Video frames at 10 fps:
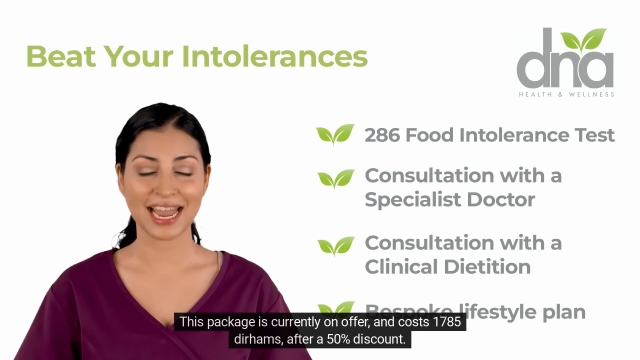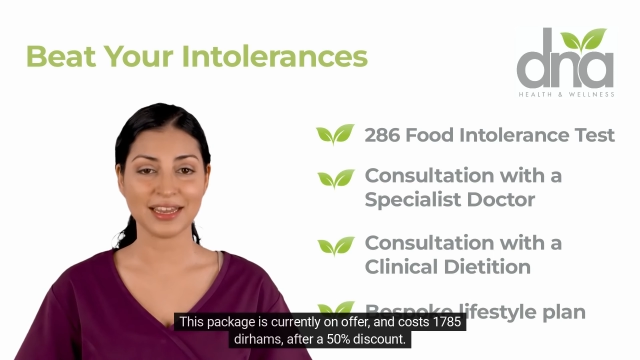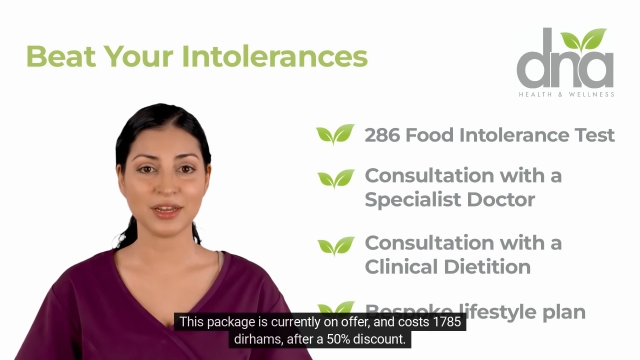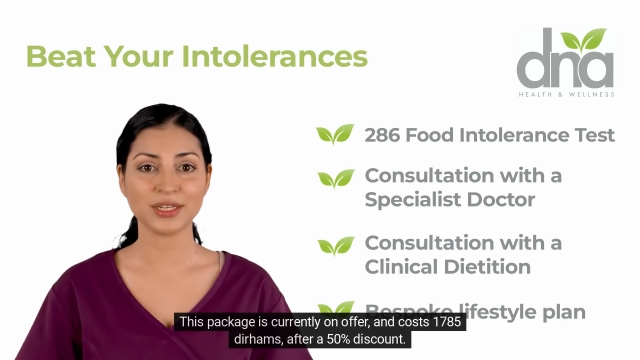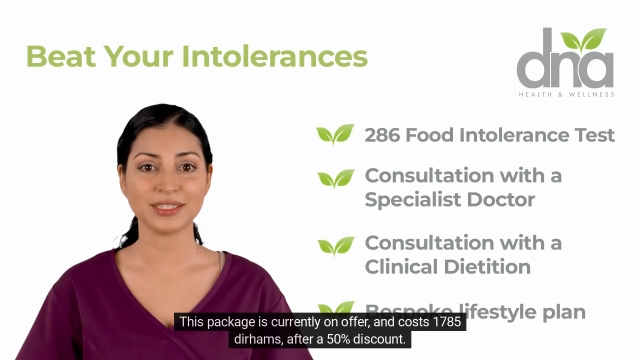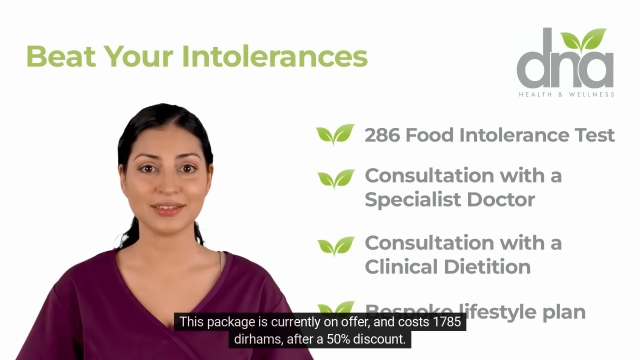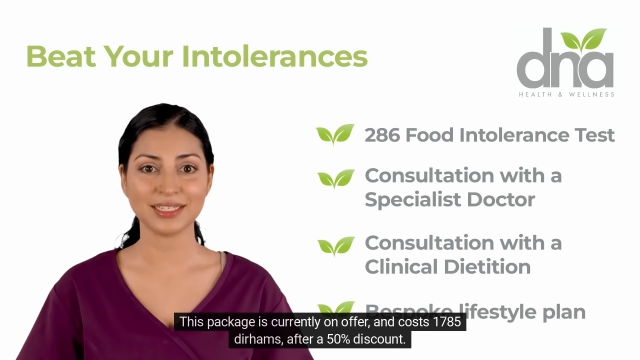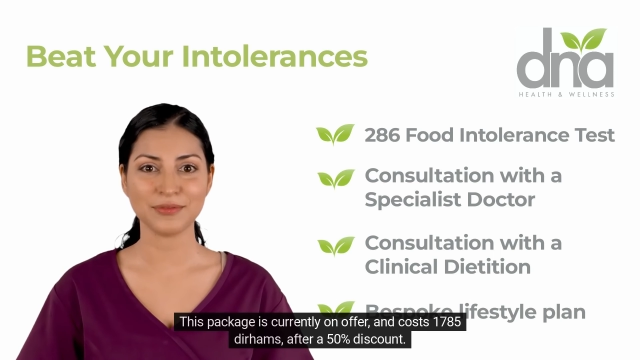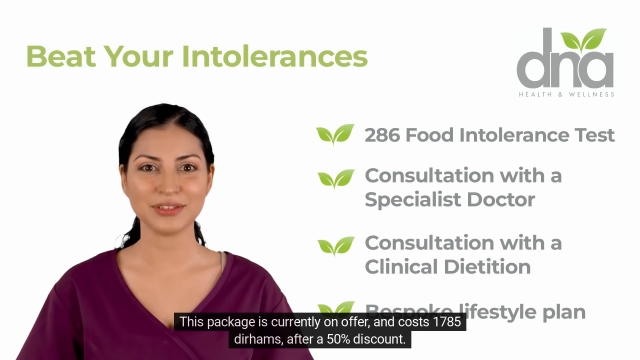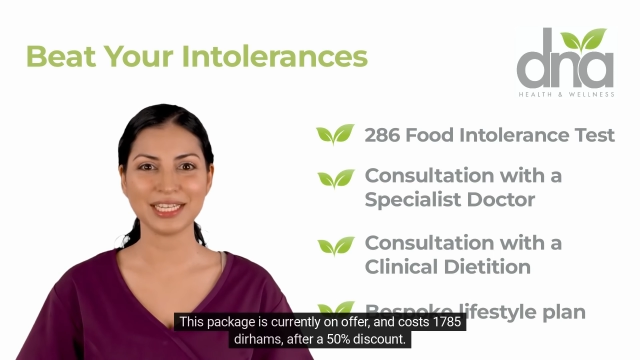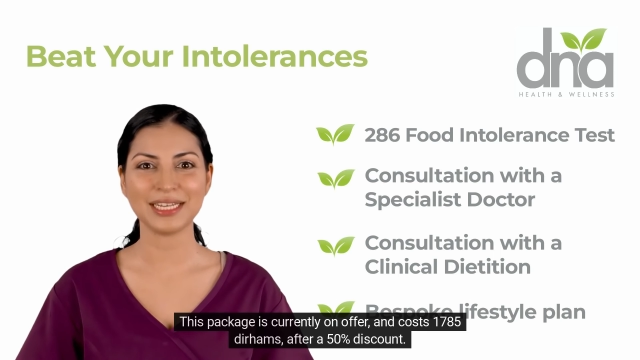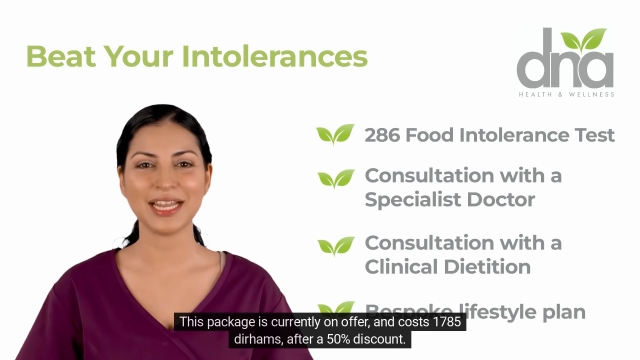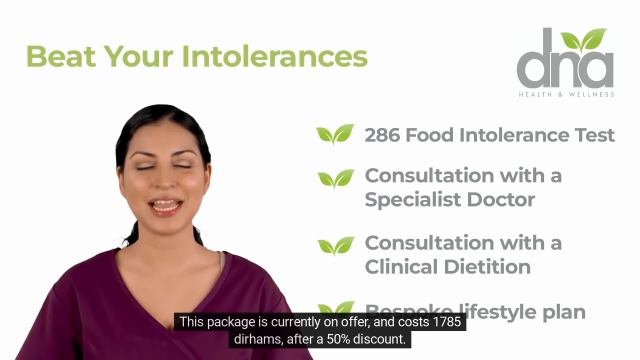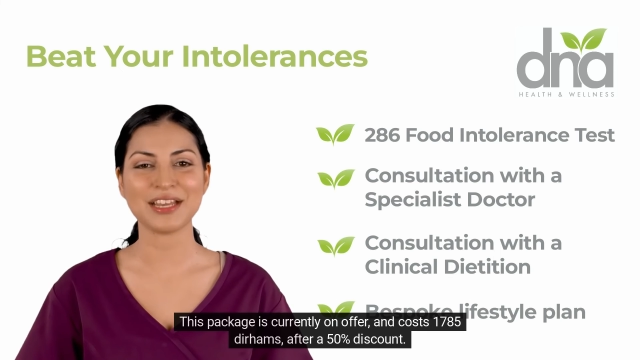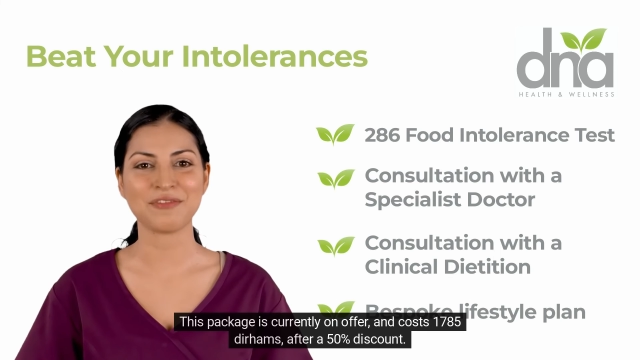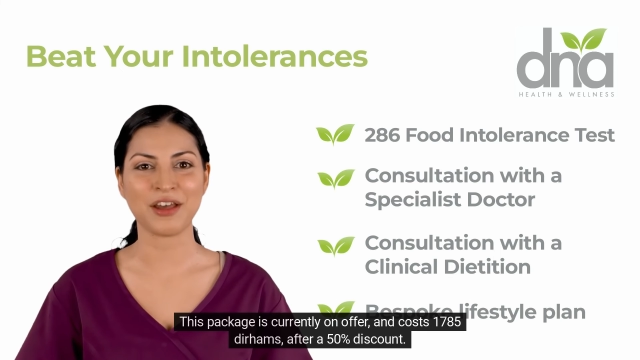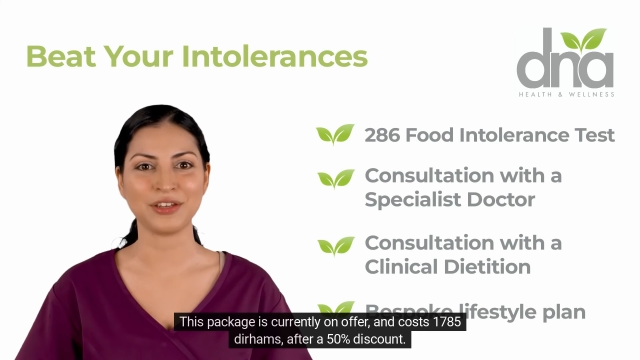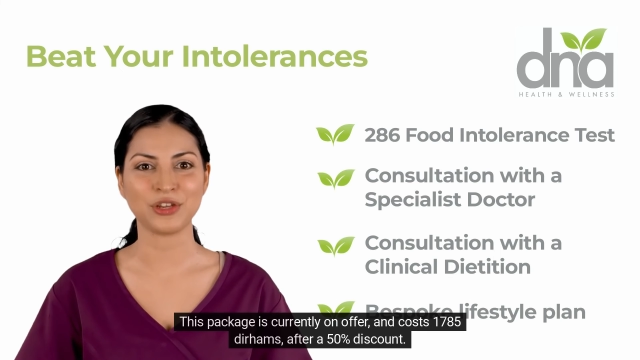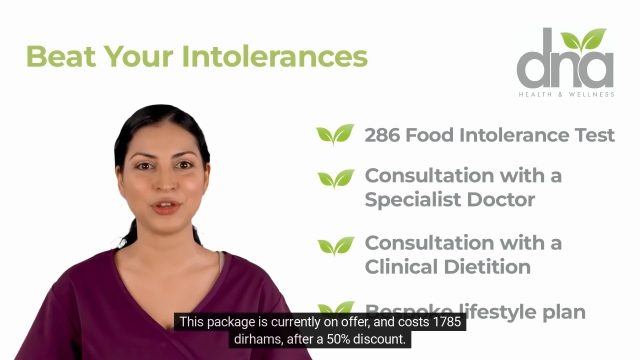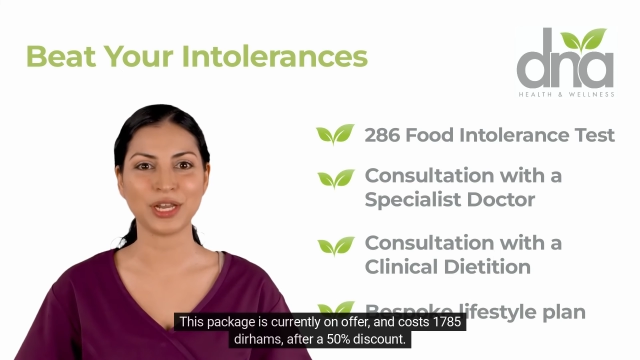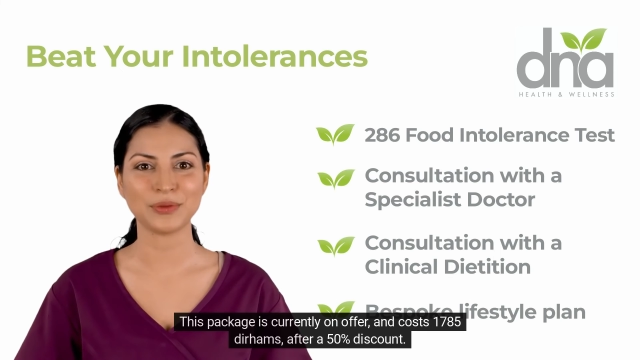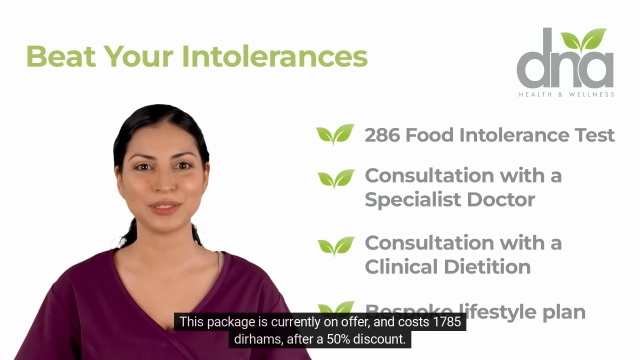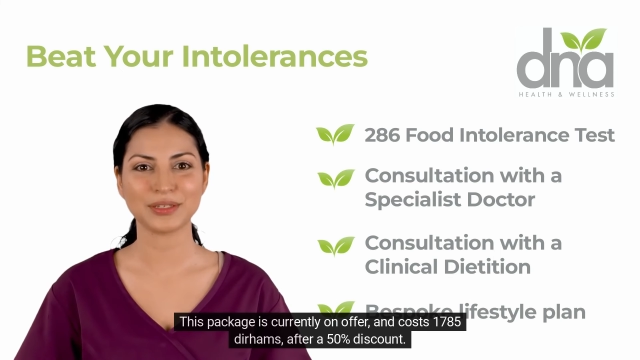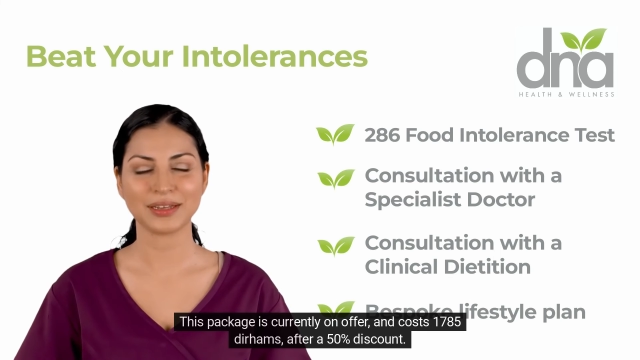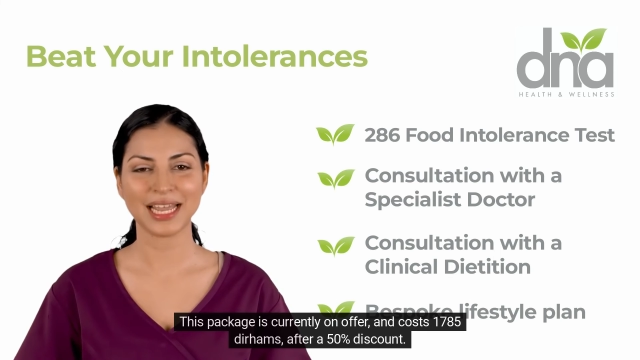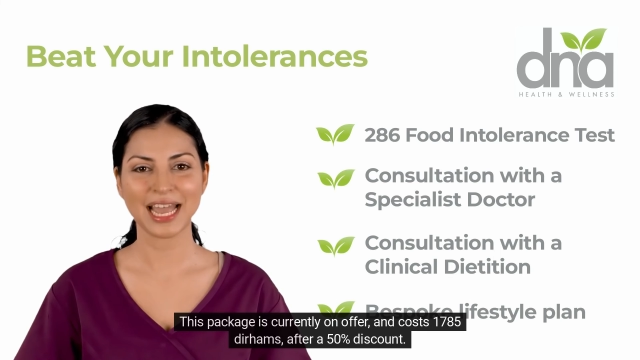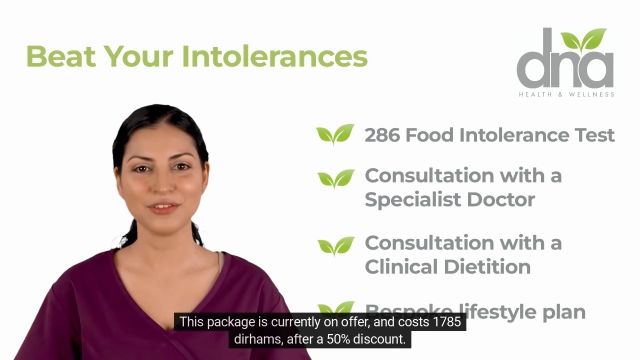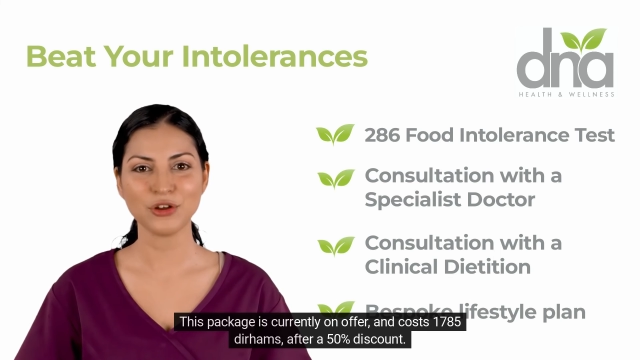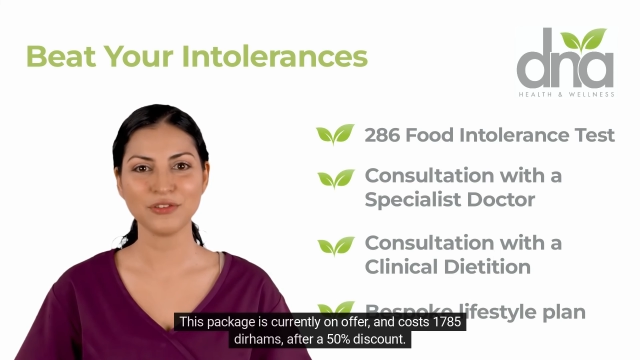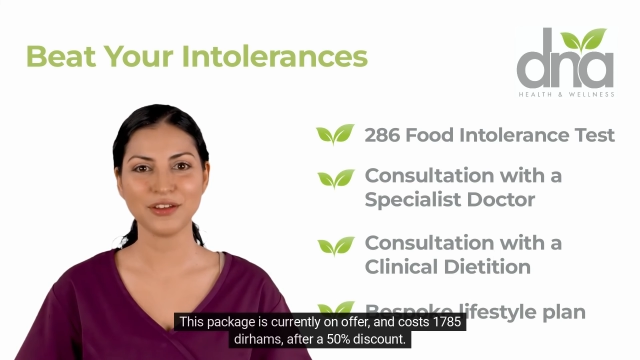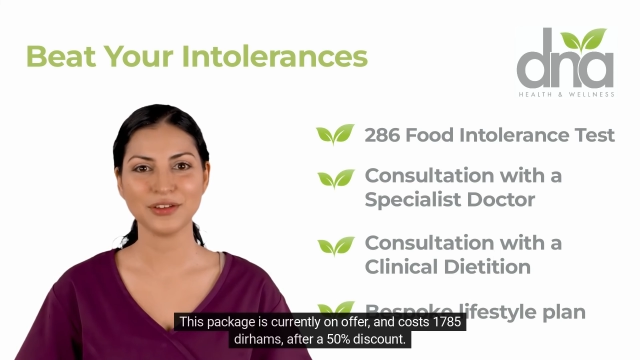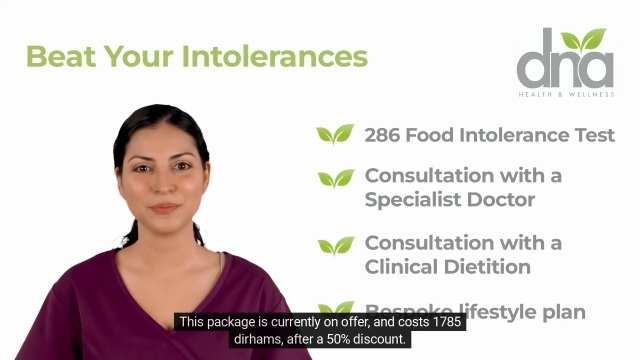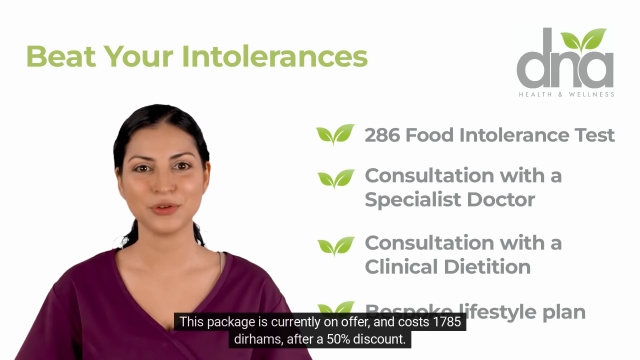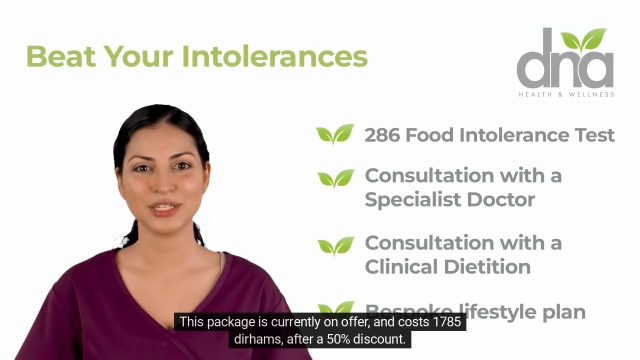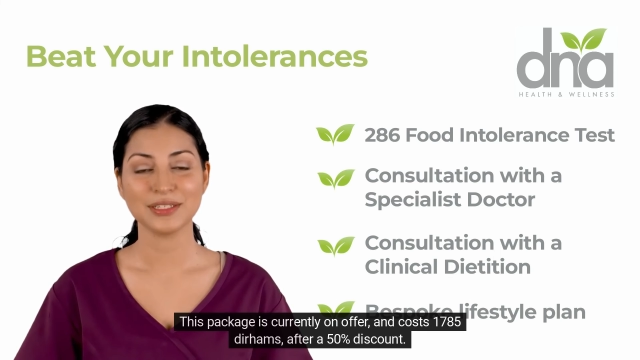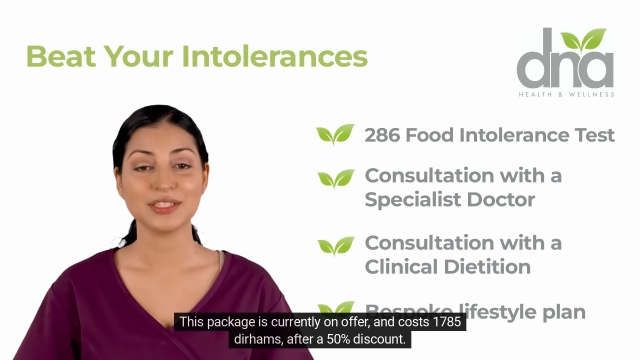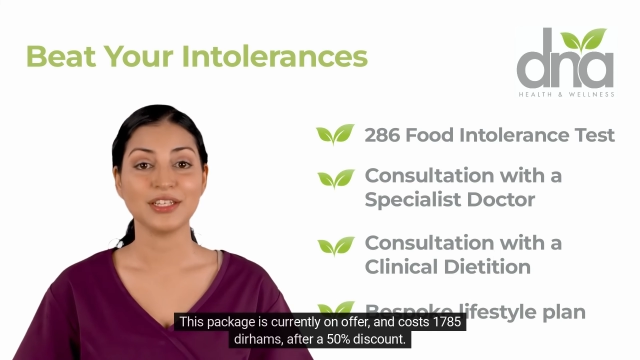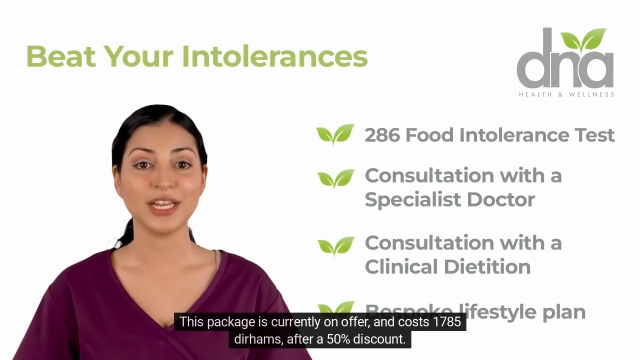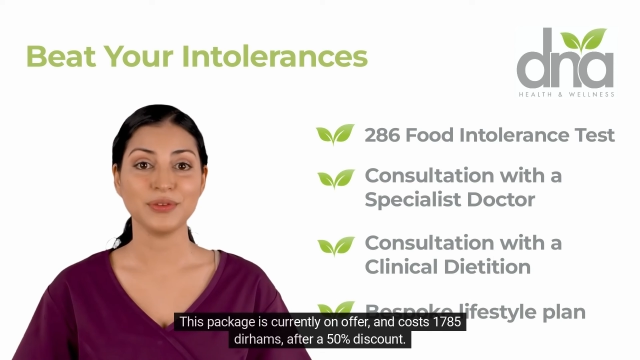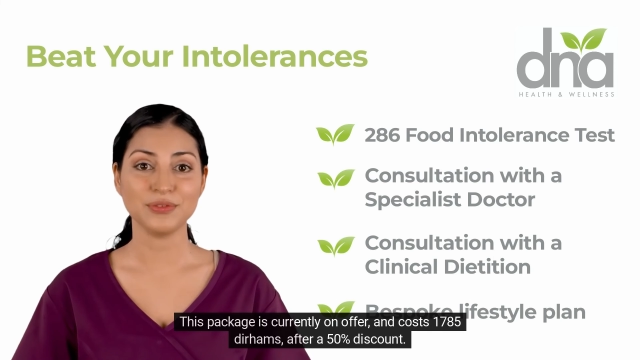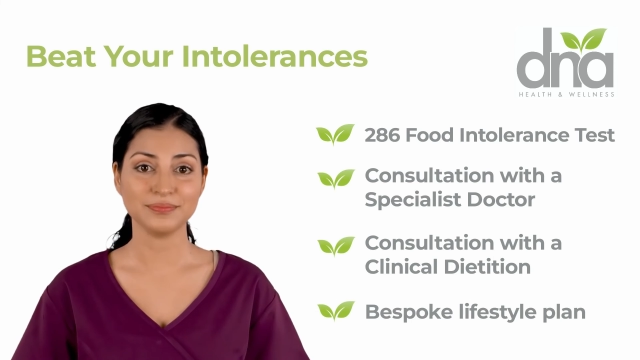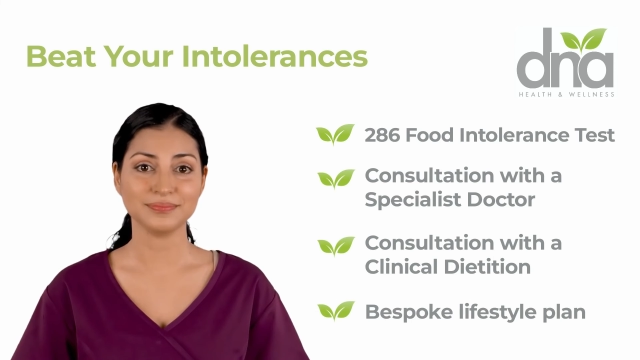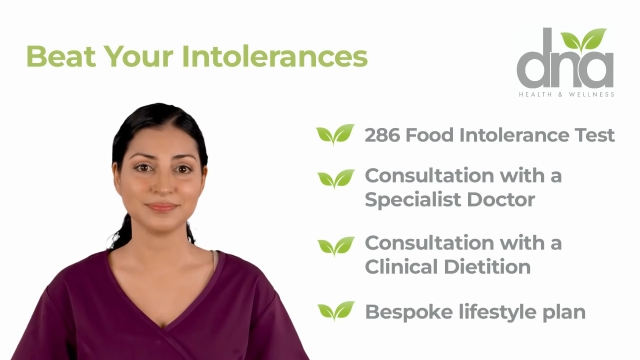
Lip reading: and costs 1785 dirhams after a 50% discount.